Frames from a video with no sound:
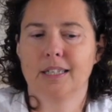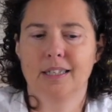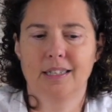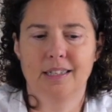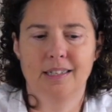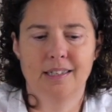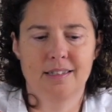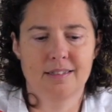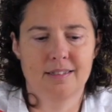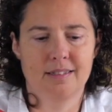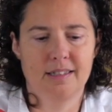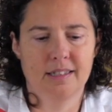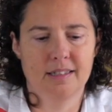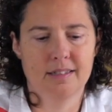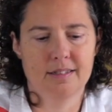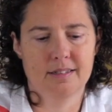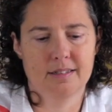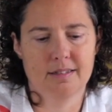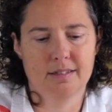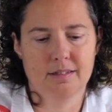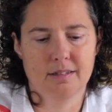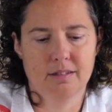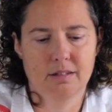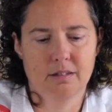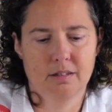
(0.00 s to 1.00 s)
is
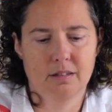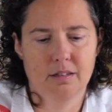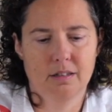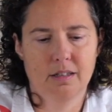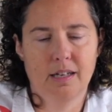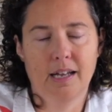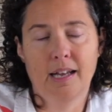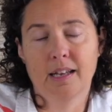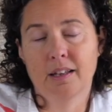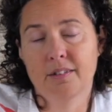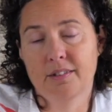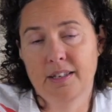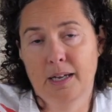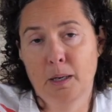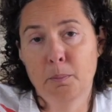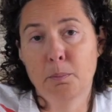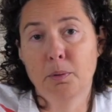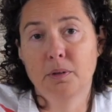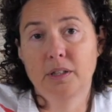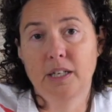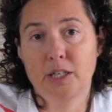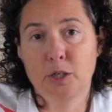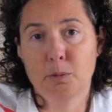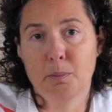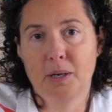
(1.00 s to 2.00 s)
this example
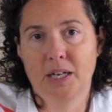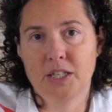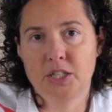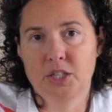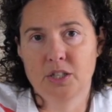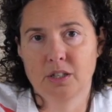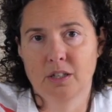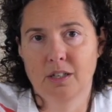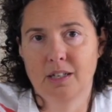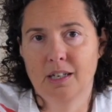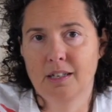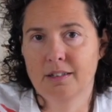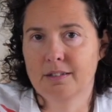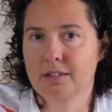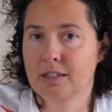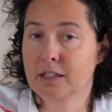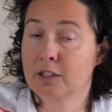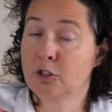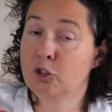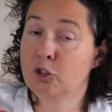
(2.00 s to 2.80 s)
that you mentioned, is it in